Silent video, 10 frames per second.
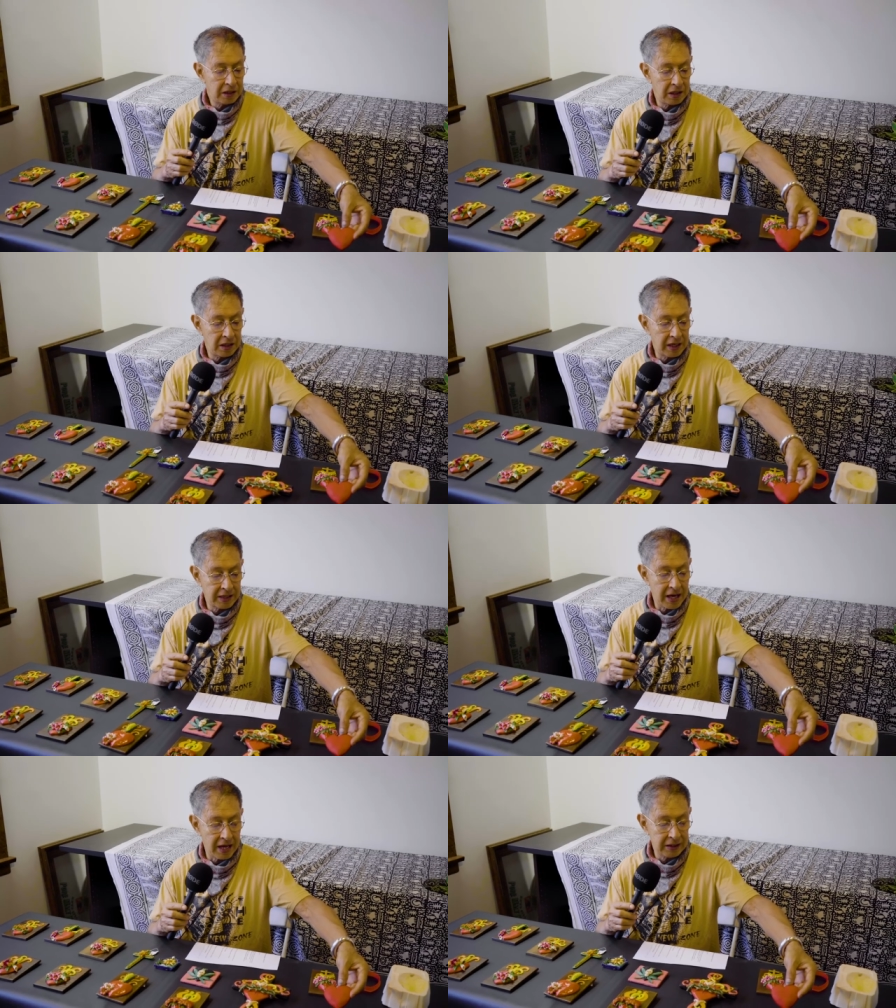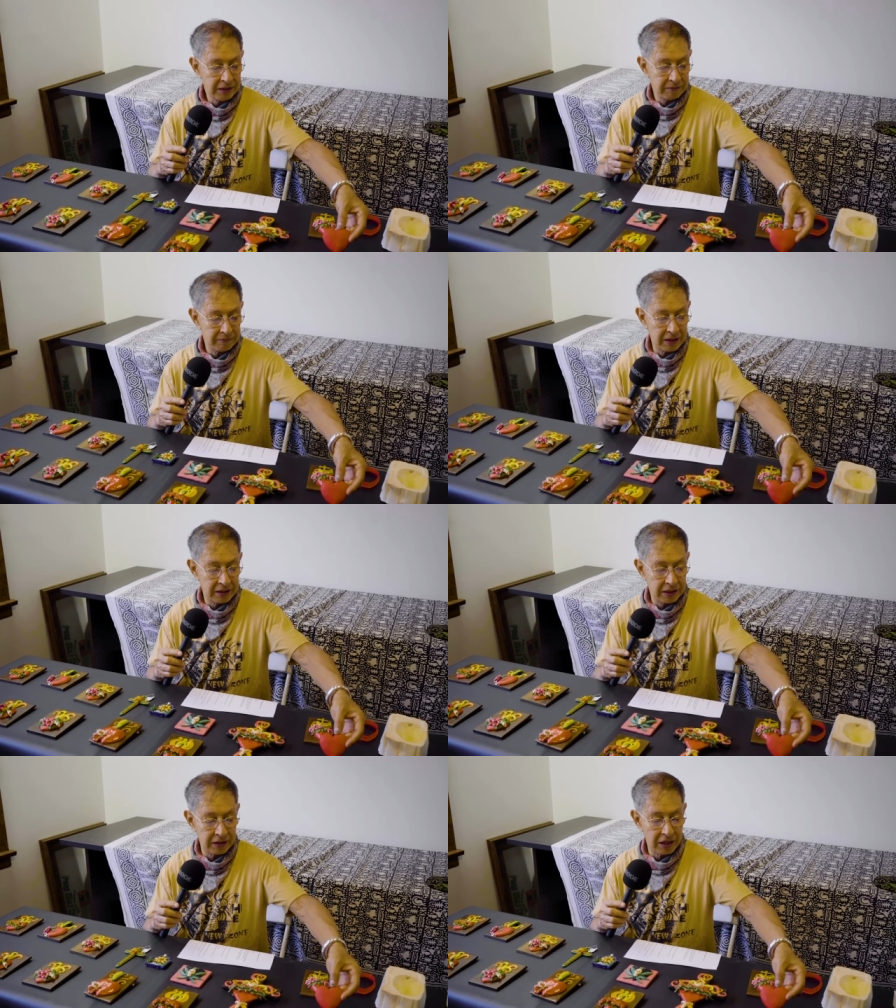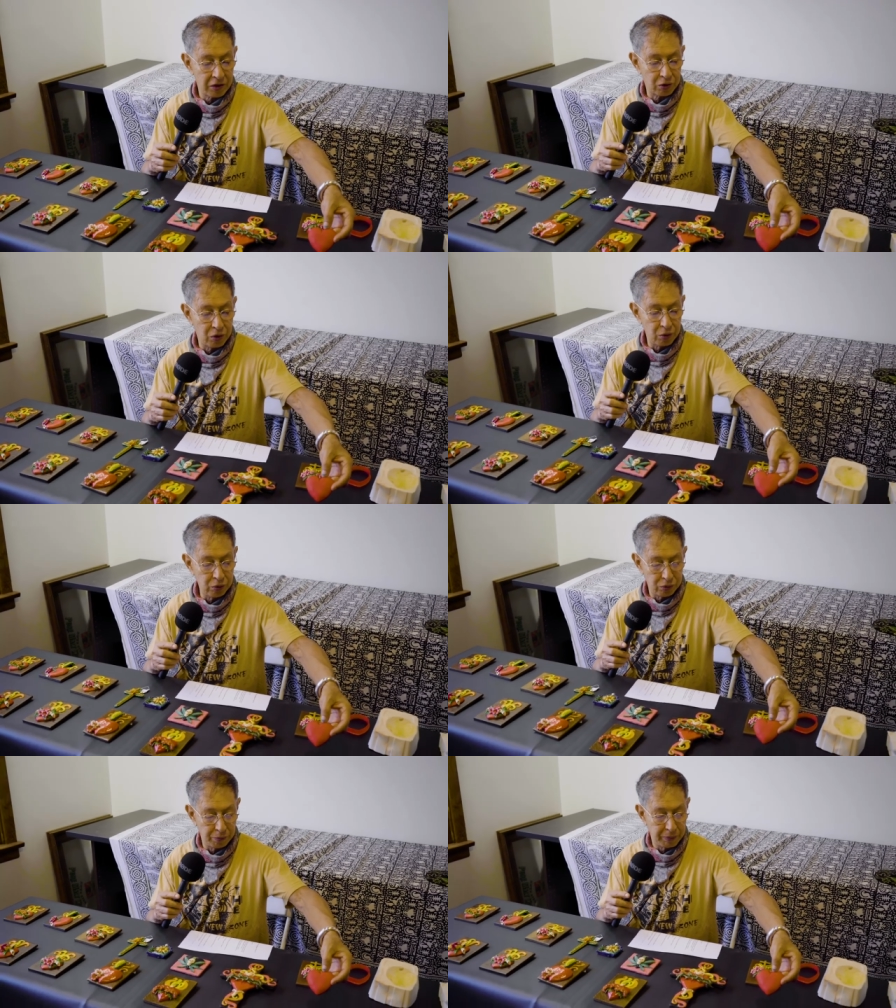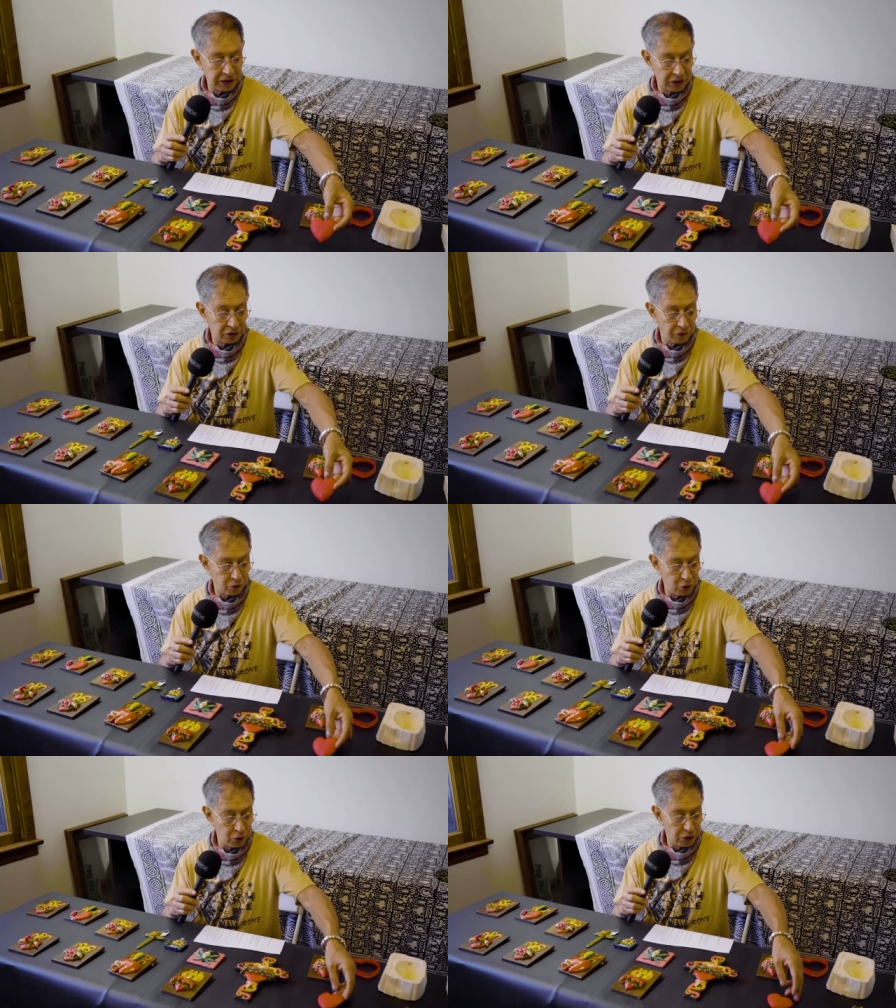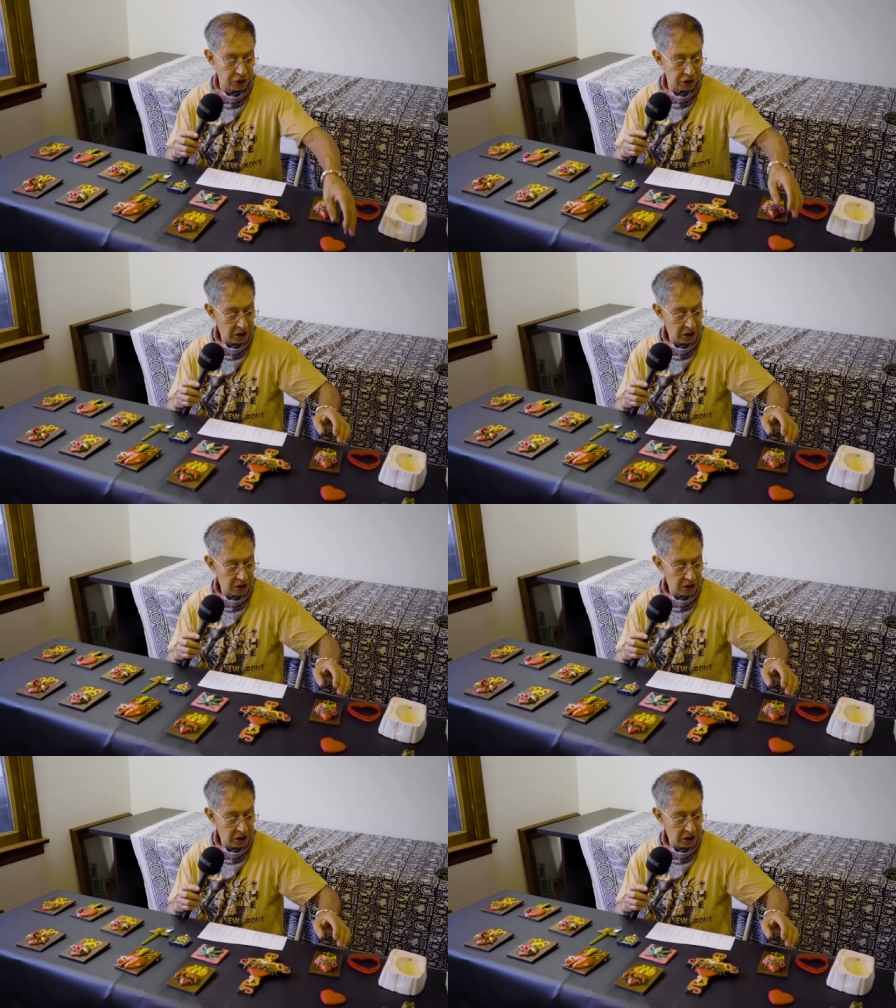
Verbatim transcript: like that, and then they are glued to pieces of wood